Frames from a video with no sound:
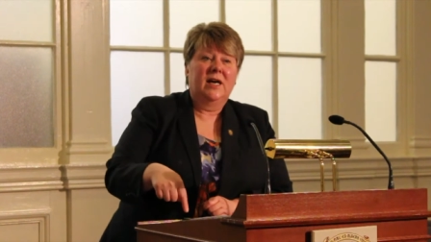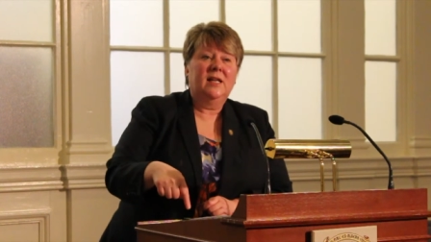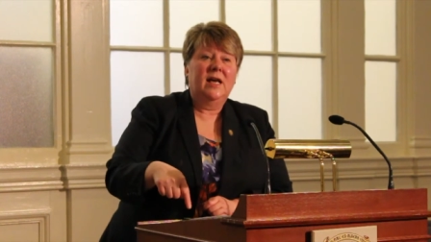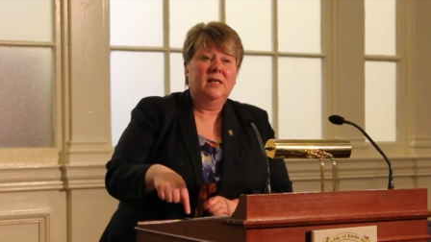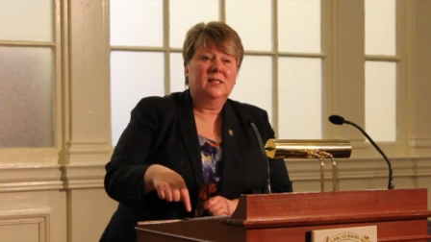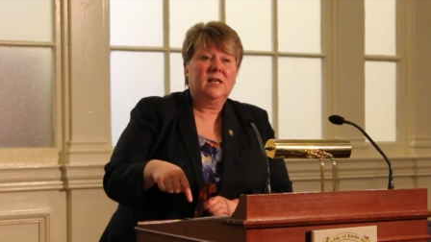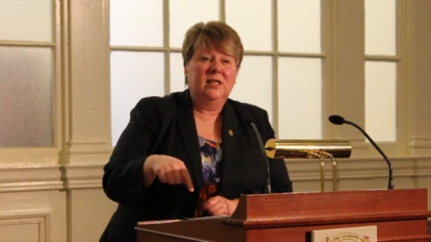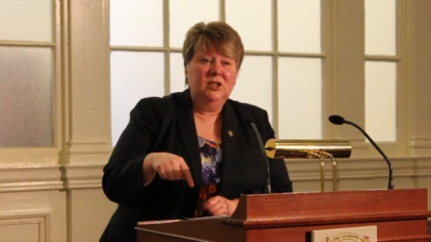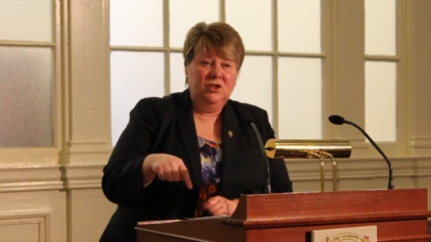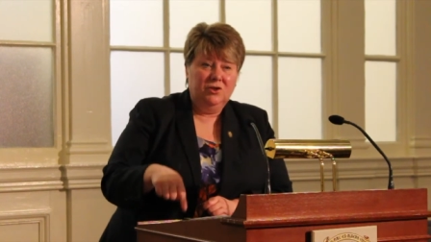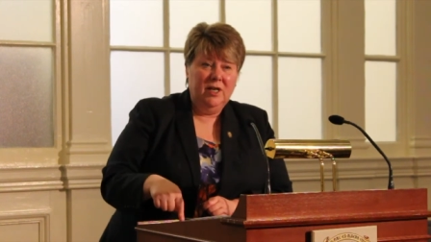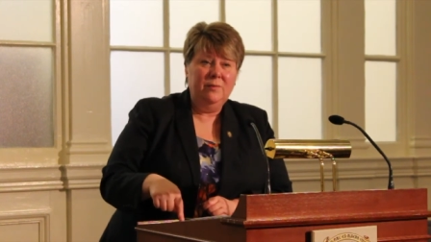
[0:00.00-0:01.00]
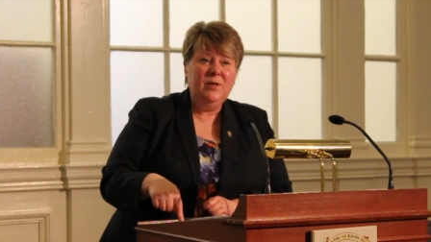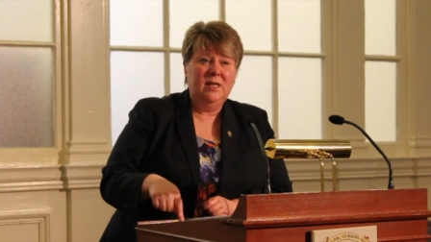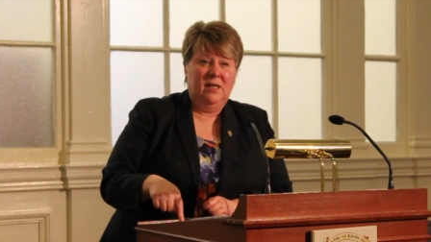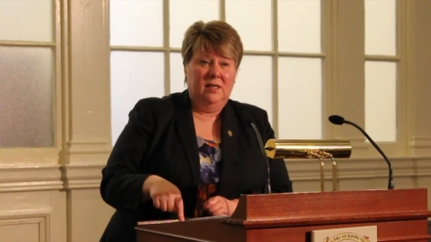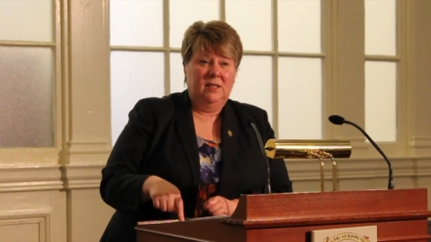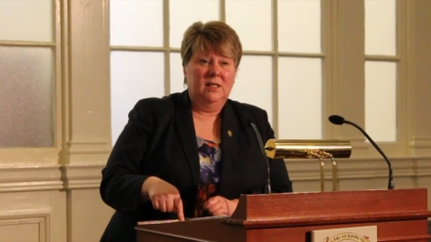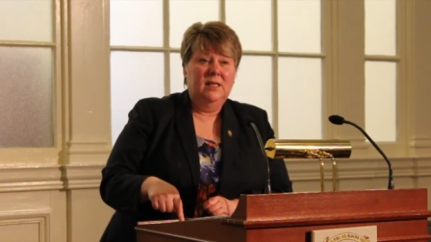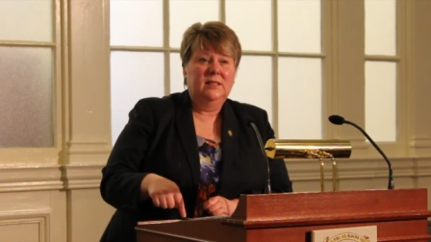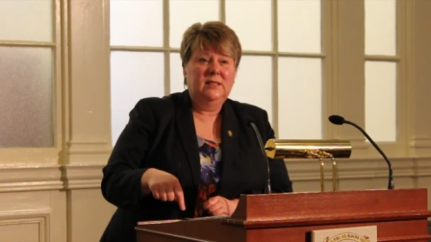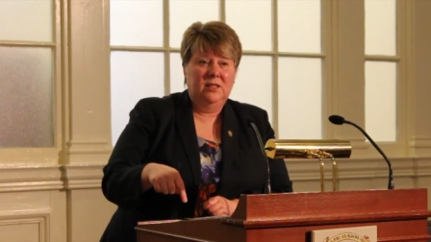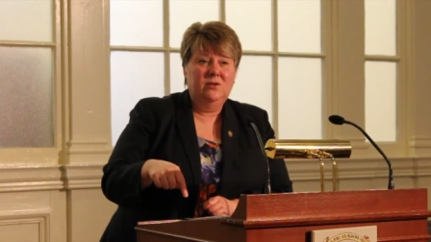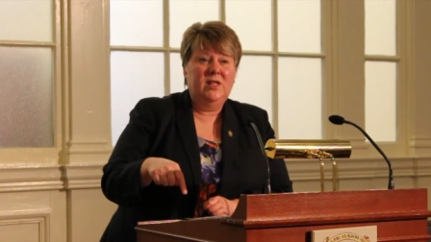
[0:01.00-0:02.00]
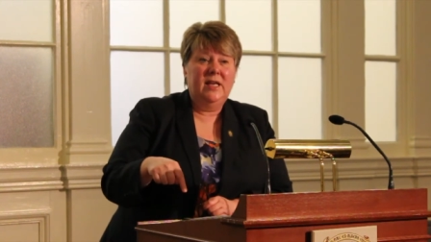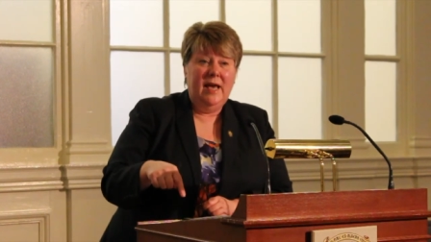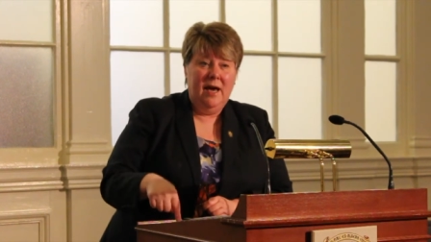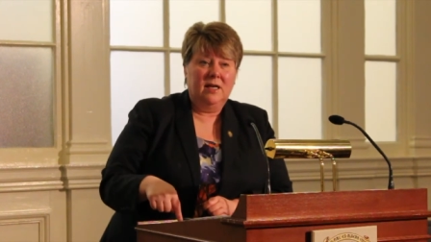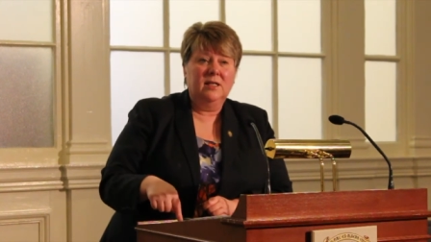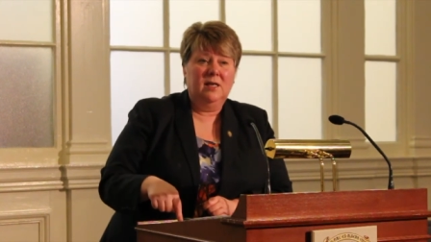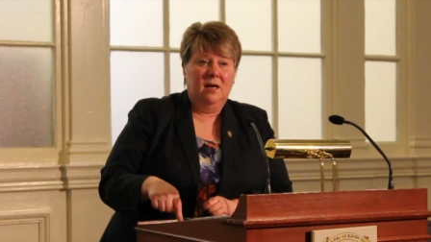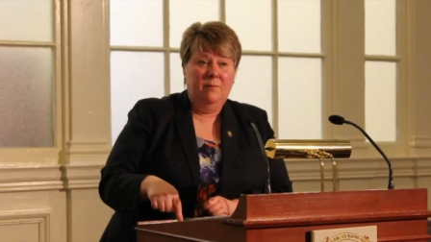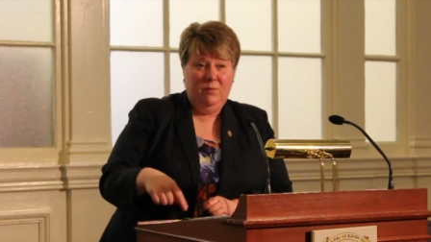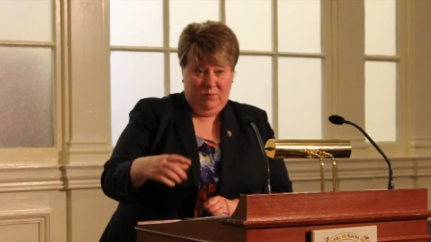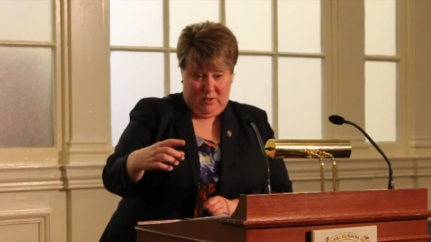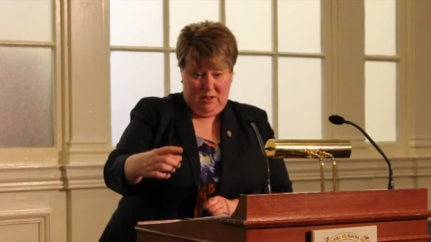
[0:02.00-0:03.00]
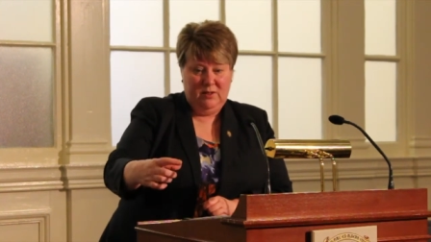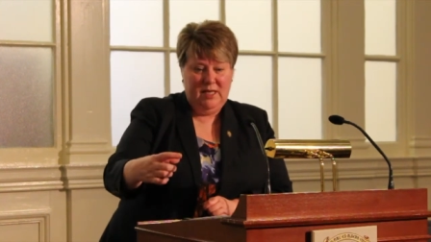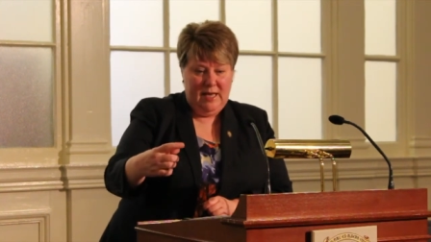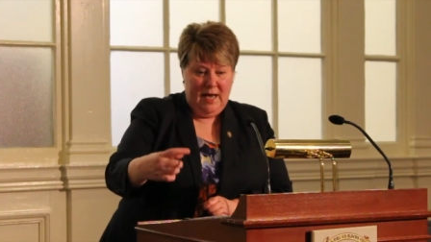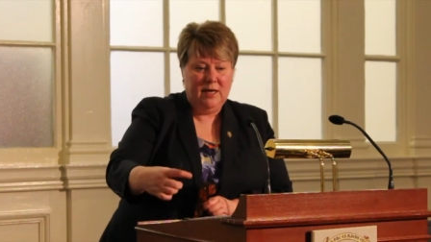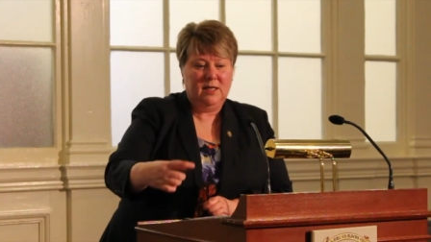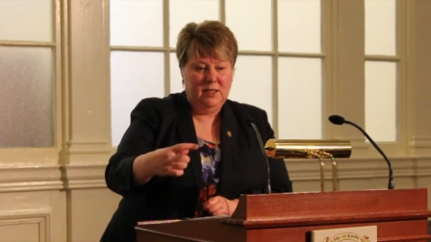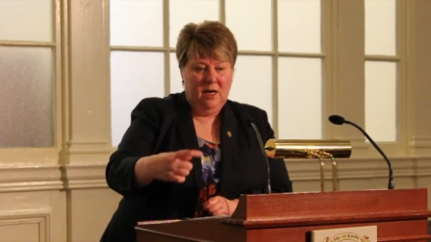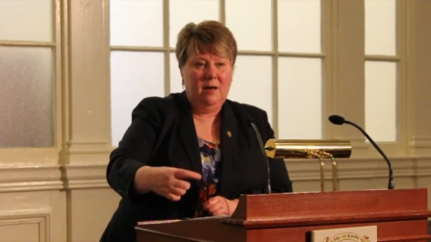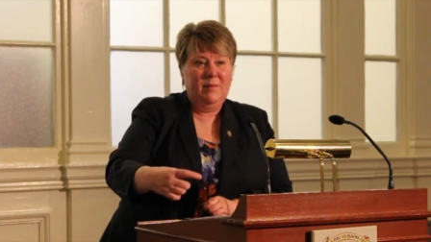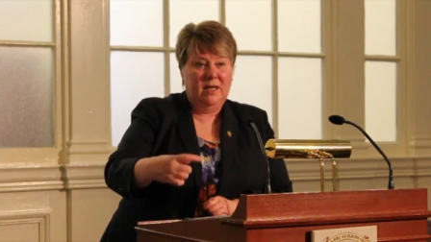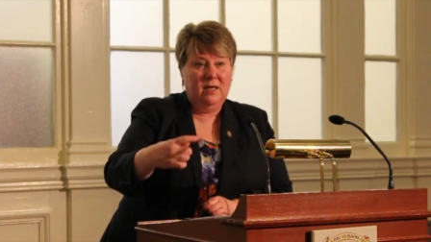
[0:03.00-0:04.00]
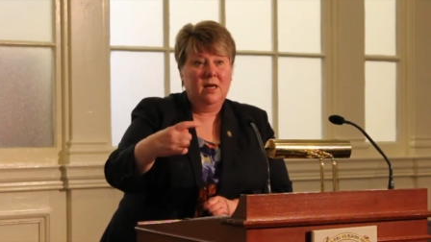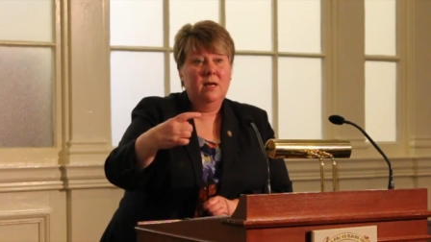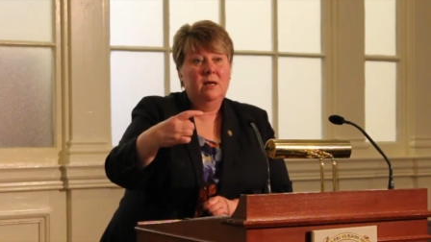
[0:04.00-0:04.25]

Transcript: that has contributed to the economic, to the economic